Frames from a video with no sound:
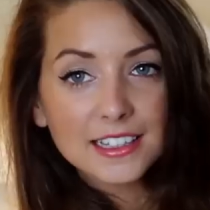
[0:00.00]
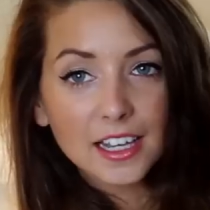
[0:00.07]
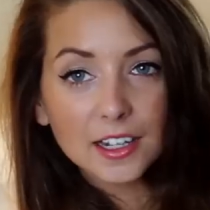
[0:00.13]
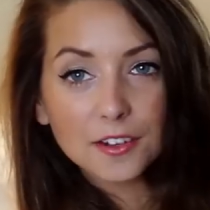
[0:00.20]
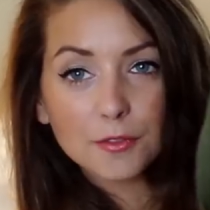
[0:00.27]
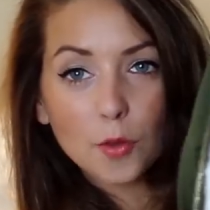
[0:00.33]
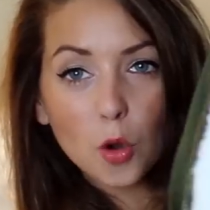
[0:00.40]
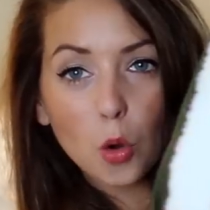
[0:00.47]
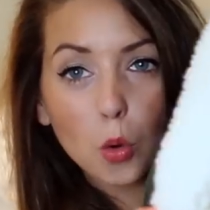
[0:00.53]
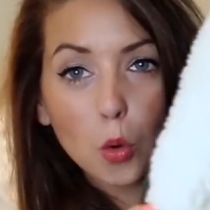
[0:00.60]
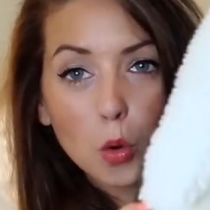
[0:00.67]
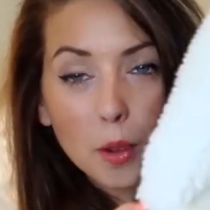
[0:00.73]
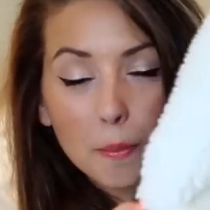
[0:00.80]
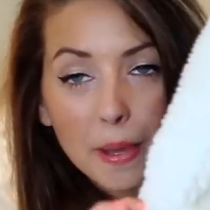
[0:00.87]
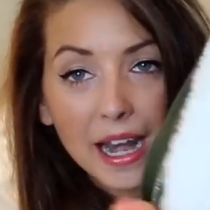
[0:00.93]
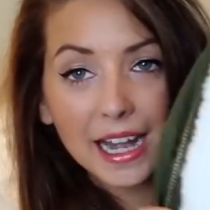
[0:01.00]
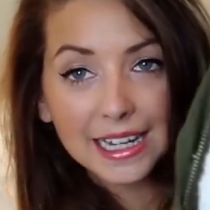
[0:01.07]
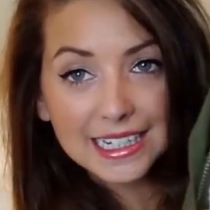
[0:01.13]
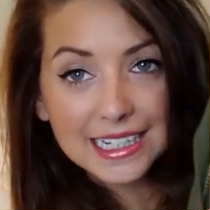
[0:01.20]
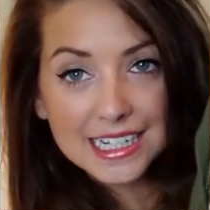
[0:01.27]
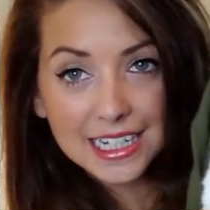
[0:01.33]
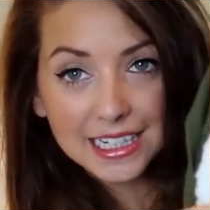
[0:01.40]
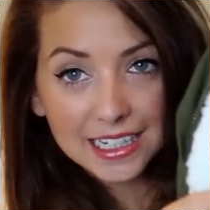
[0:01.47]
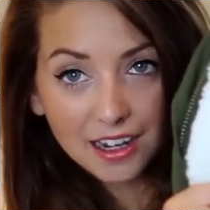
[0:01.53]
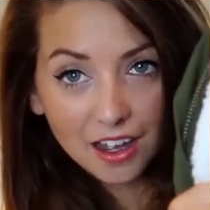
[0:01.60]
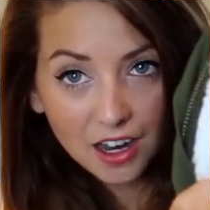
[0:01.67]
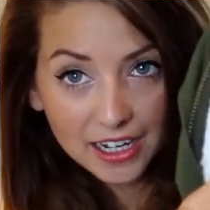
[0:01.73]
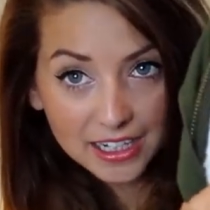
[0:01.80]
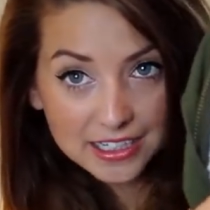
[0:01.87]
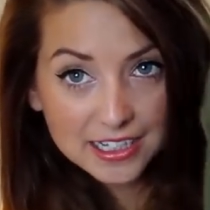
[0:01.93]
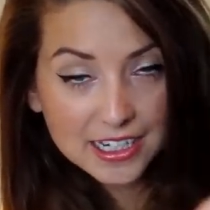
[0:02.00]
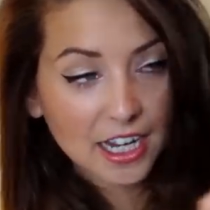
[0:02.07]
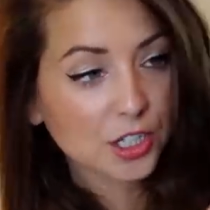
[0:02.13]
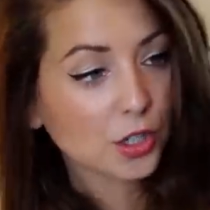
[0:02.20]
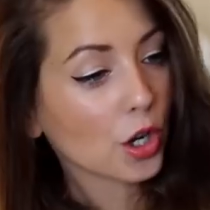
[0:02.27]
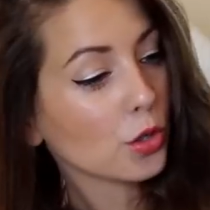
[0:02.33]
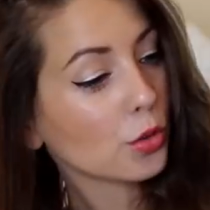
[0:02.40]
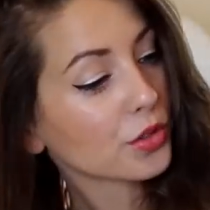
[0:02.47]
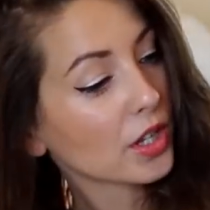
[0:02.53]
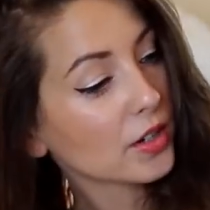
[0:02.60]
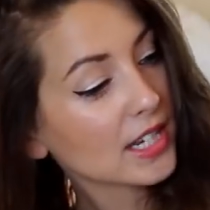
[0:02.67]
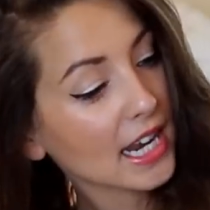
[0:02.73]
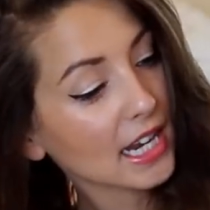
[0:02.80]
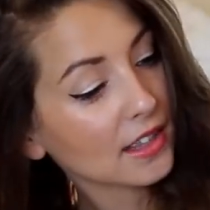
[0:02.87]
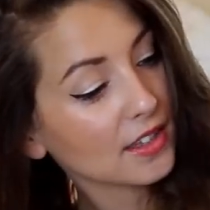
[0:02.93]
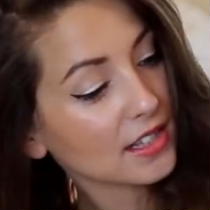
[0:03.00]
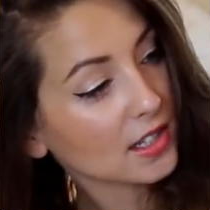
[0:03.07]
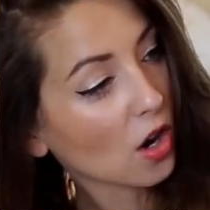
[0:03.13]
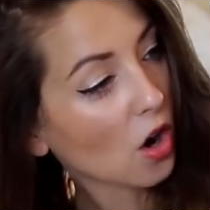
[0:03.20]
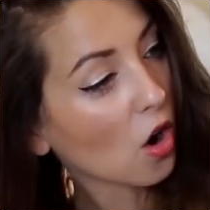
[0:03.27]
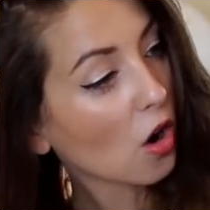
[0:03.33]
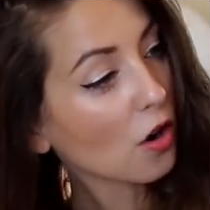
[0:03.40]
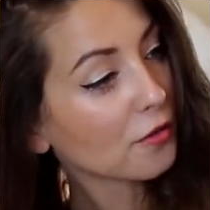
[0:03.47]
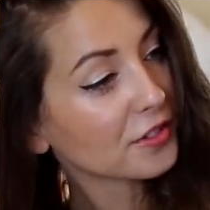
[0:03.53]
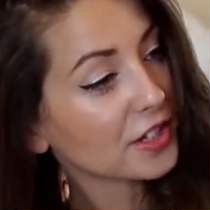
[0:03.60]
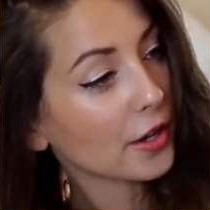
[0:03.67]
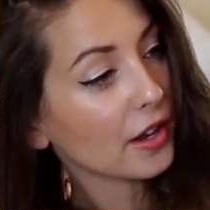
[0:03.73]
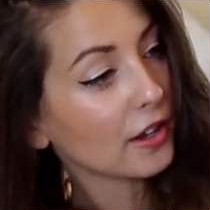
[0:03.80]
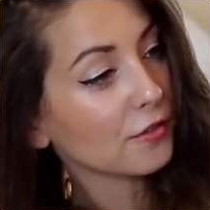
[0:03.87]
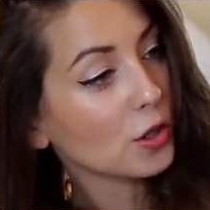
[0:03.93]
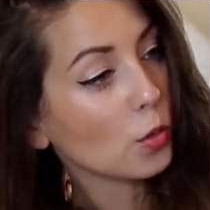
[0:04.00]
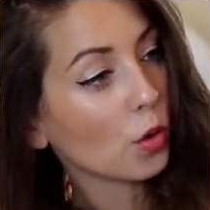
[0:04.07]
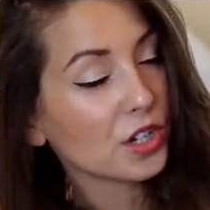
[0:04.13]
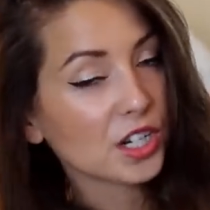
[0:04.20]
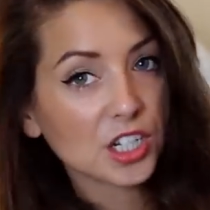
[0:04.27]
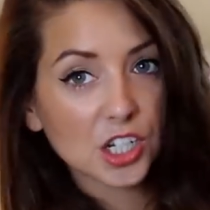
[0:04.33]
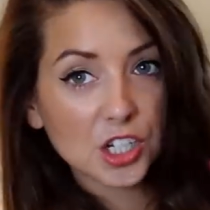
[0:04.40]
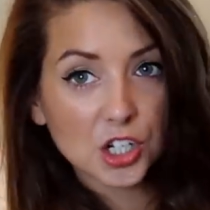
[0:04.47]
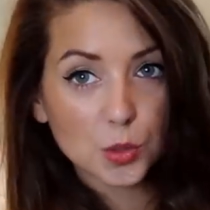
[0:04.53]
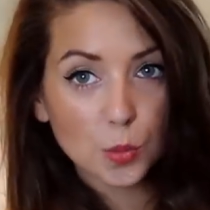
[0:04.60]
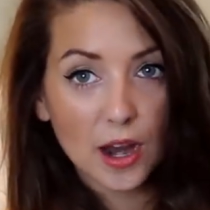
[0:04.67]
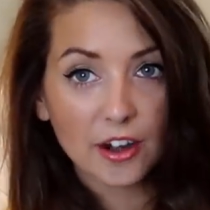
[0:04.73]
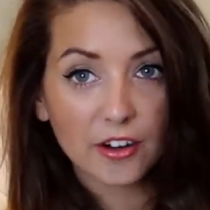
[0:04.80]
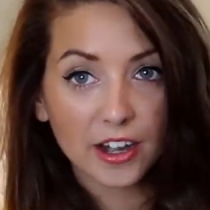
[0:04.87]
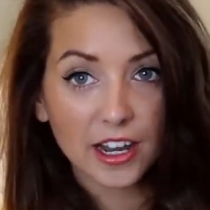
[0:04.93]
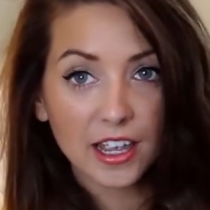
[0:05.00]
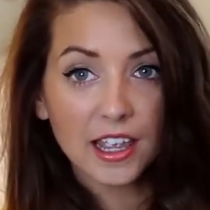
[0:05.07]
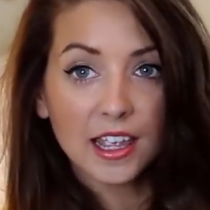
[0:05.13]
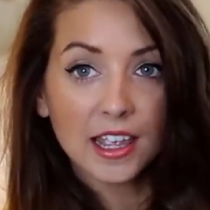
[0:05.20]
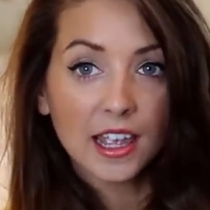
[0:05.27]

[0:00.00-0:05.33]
It's like all completely lined and you can also take this off so if you wanted to just wear it